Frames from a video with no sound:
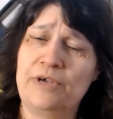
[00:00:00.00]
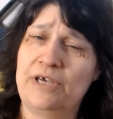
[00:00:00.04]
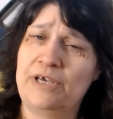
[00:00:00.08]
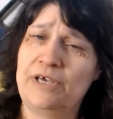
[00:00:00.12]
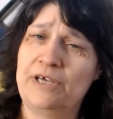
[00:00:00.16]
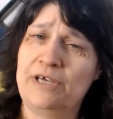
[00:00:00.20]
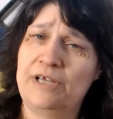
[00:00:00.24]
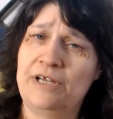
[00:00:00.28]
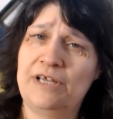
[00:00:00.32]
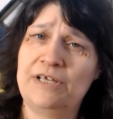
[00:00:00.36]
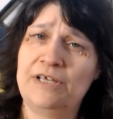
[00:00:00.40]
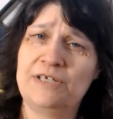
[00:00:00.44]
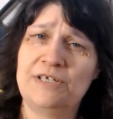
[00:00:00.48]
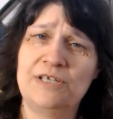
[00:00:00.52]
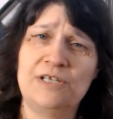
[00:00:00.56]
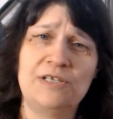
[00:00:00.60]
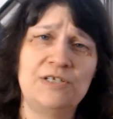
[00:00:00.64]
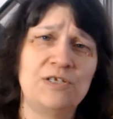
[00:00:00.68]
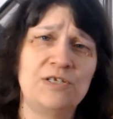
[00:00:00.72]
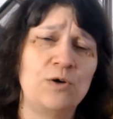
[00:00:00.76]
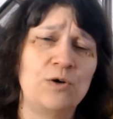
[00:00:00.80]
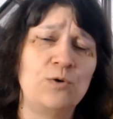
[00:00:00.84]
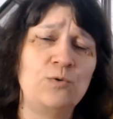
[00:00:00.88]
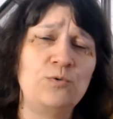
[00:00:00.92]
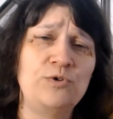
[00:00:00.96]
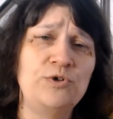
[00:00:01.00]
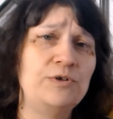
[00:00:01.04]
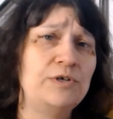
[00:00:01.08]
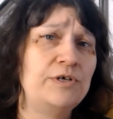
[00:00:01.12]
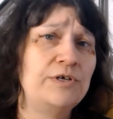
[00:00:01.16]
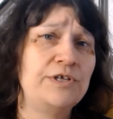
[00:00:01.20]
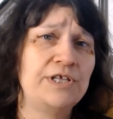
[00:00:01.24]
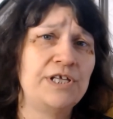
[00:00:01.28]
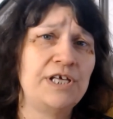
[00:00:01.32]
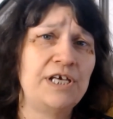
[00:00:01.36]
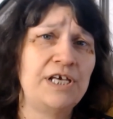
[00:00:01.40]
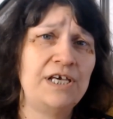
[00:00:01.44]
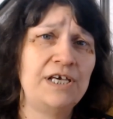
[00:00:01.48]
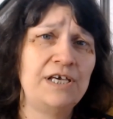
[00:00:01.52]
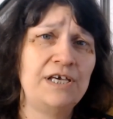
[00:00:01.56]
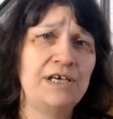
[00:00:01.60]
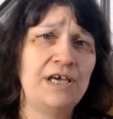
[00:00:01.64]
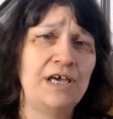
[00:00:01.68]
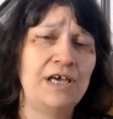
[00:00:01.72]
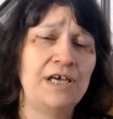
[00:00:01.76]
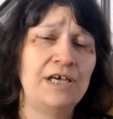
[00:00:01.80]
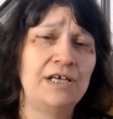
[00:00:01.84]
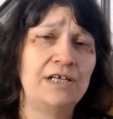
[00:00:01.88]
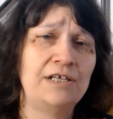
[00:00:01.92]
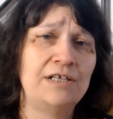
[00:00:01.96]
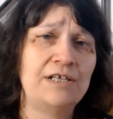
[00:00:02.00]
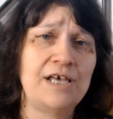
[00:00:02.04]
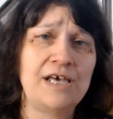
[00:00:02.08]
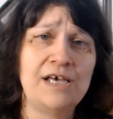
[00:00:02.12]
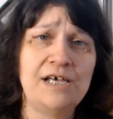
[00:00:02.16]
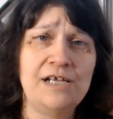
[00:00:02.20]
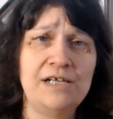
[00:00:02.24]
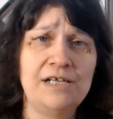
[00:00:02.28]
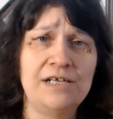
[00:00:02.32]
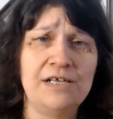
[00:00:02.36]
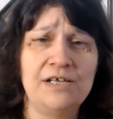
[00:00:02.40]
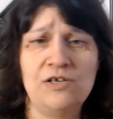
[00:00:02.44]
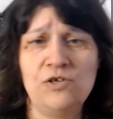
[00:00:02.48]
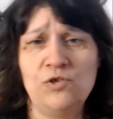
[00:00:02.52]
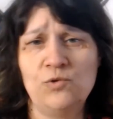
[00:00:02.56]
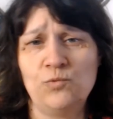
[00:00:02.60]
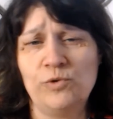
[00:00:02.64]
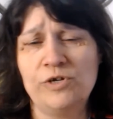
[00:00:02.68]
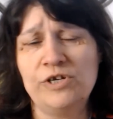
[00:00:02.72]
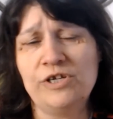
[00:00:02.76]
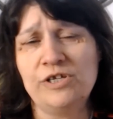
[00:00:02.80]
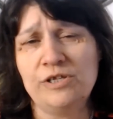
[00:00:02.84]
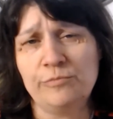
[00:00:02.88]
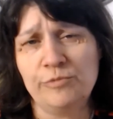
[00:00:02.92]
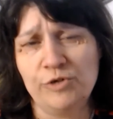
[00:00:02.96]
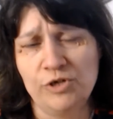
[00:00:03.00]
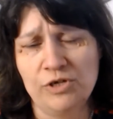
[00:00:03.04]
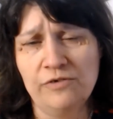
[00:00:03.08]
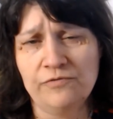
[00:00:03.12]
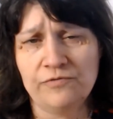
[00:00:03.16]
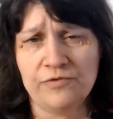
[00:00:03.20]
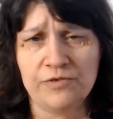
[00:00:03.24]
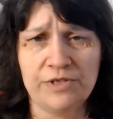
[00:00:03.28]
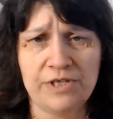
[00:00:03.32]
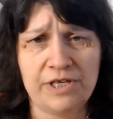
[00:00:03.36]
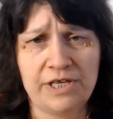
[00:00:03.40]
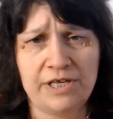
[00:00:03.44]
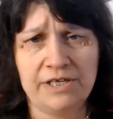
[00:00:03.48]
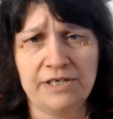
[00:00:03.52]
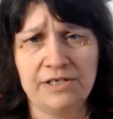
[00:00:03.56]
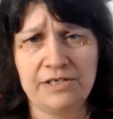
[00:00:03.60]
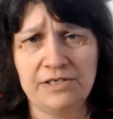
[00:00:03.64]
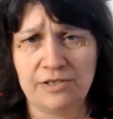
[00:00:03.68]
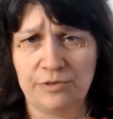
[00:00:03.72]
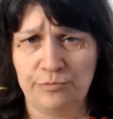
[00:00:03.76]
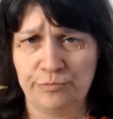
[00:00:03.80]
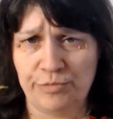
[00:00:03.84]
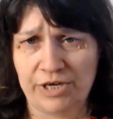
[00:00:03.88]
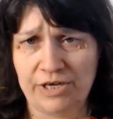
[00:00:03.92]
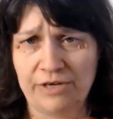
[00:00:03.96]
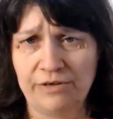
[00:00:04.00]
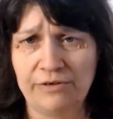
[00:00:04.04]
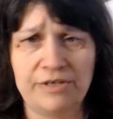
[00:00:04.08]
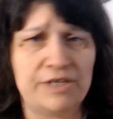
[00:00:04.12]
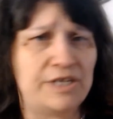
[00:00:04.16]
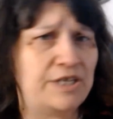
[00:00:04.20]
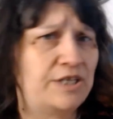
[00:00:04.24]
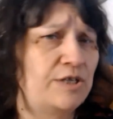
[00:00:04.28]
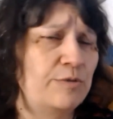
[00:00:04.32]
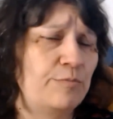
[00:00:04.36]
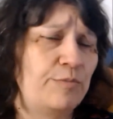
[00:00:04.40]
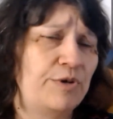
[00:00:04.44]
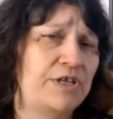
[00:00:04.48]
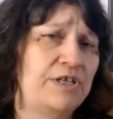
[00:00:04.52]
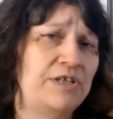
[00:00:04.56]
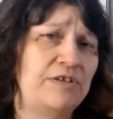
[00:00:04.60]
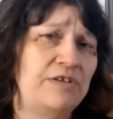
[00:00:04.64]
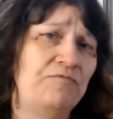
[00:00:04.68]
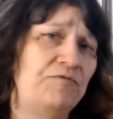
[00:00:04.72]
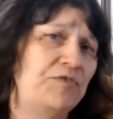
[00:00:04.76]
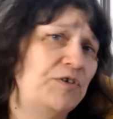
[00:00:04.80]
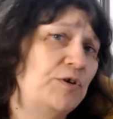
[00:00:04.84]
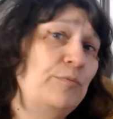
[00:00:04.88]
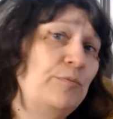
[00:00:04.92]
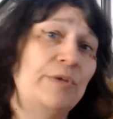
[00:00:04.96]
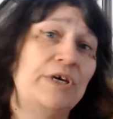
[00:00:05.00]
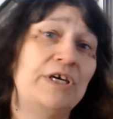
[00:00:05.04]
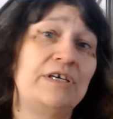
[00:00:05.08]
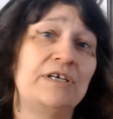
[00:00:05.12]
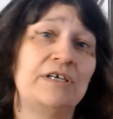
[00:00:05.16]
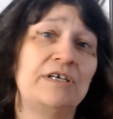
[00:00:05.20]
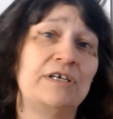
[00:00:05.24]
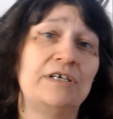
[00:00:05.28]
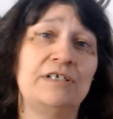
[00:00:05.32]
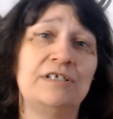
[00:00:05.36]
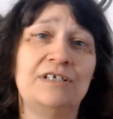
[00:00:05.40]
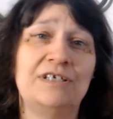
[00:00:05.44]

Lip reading: It is its own unique thing, and that is one of the beautiful things about independent filmmaking,